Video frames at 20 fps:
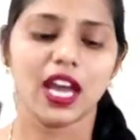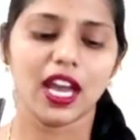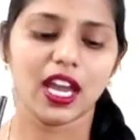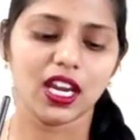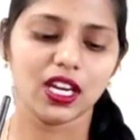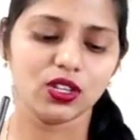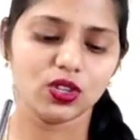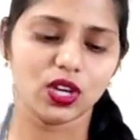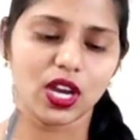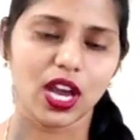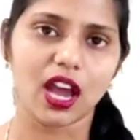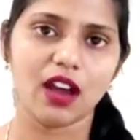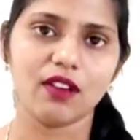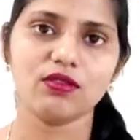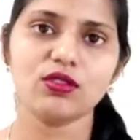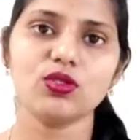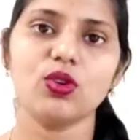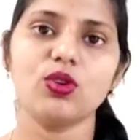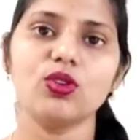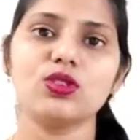and you
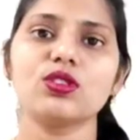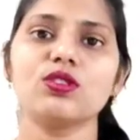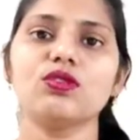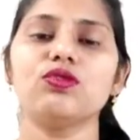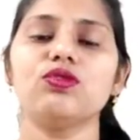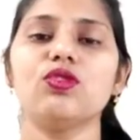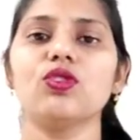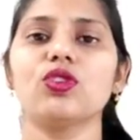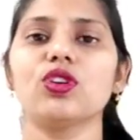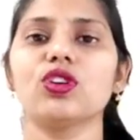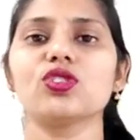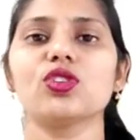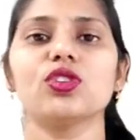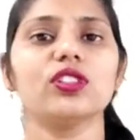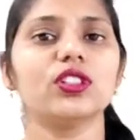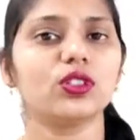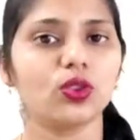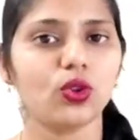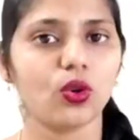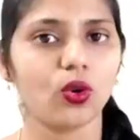have to also focus
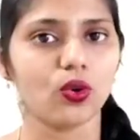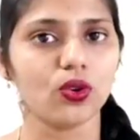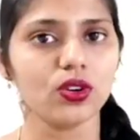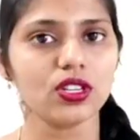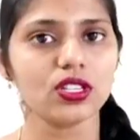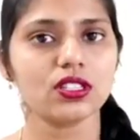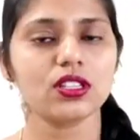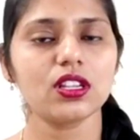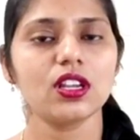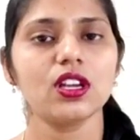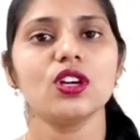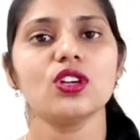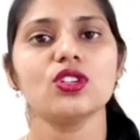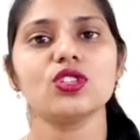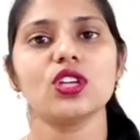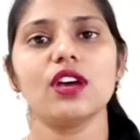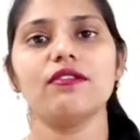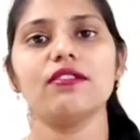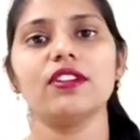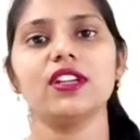on the quotes.
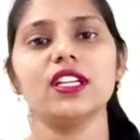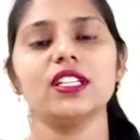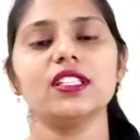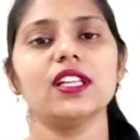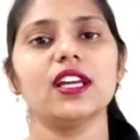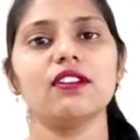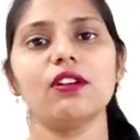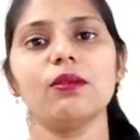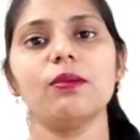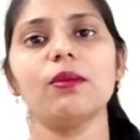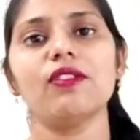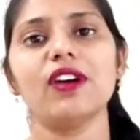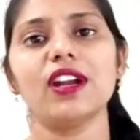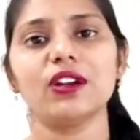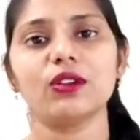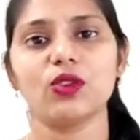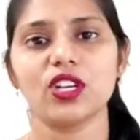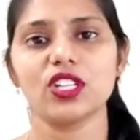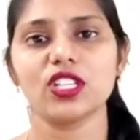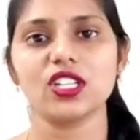so every year there will be
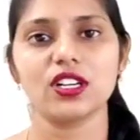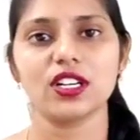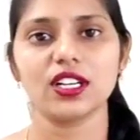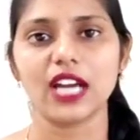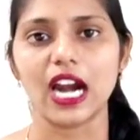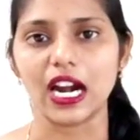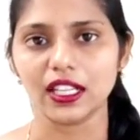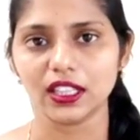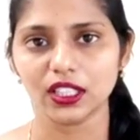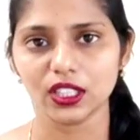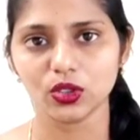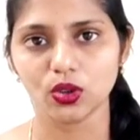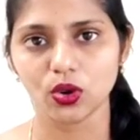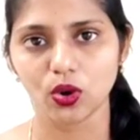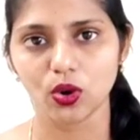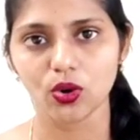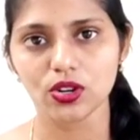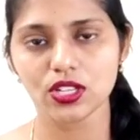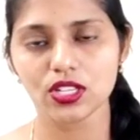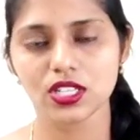one question regarding the
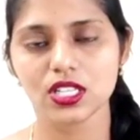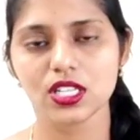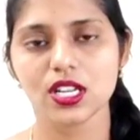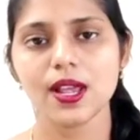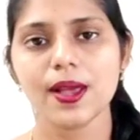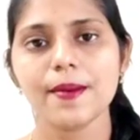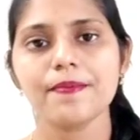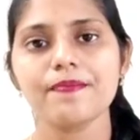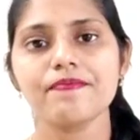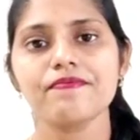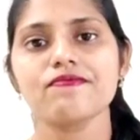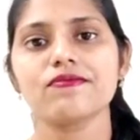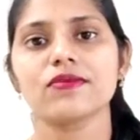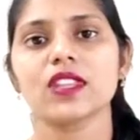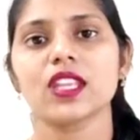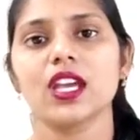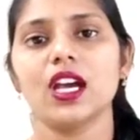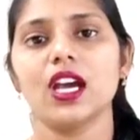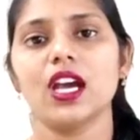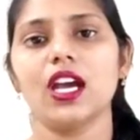quotes
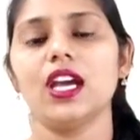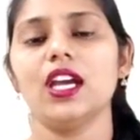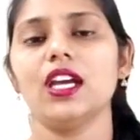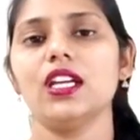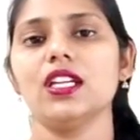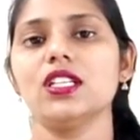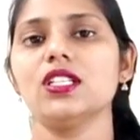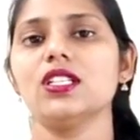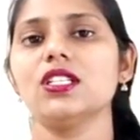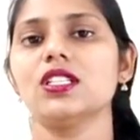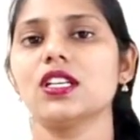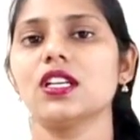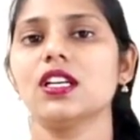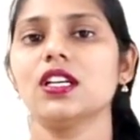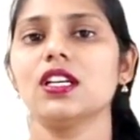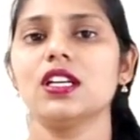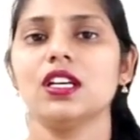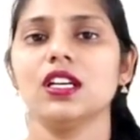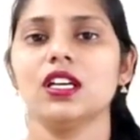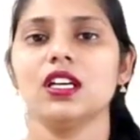and
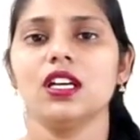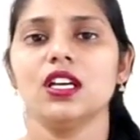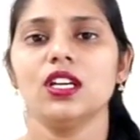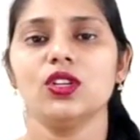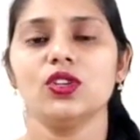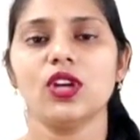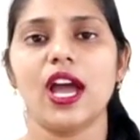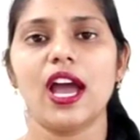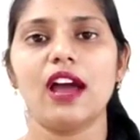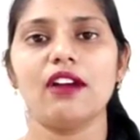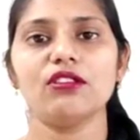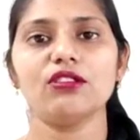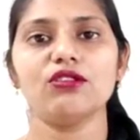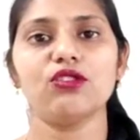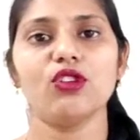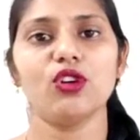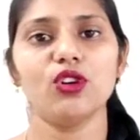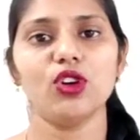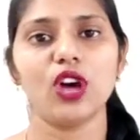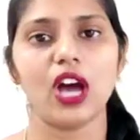you have to
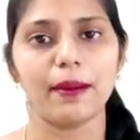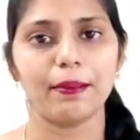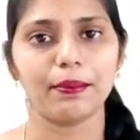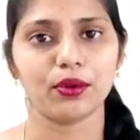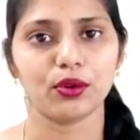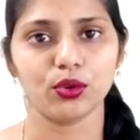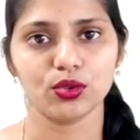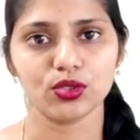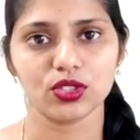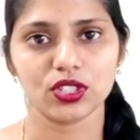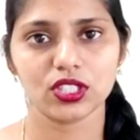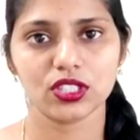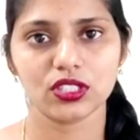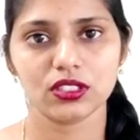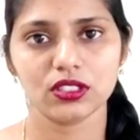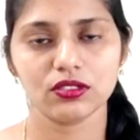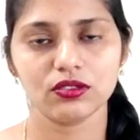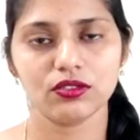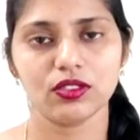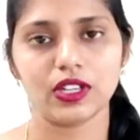follow approach
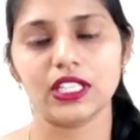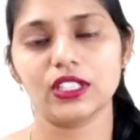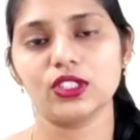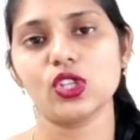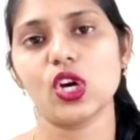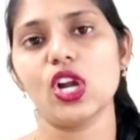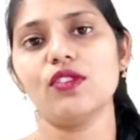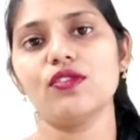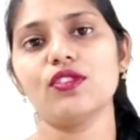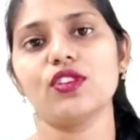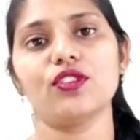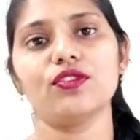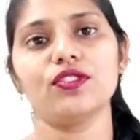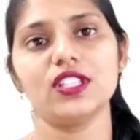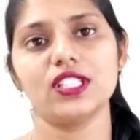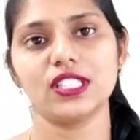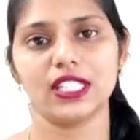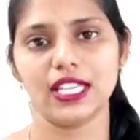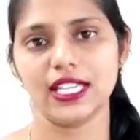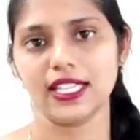for solving
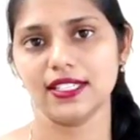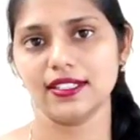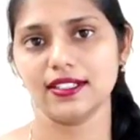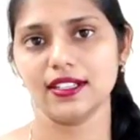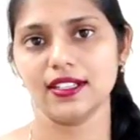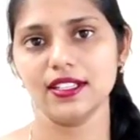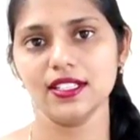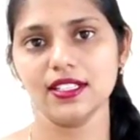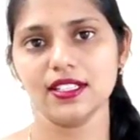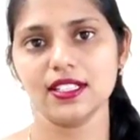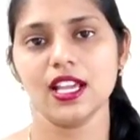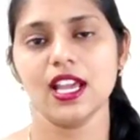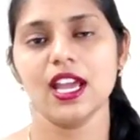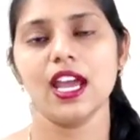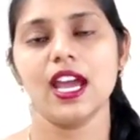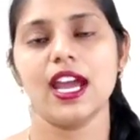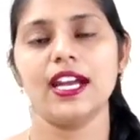of these case studies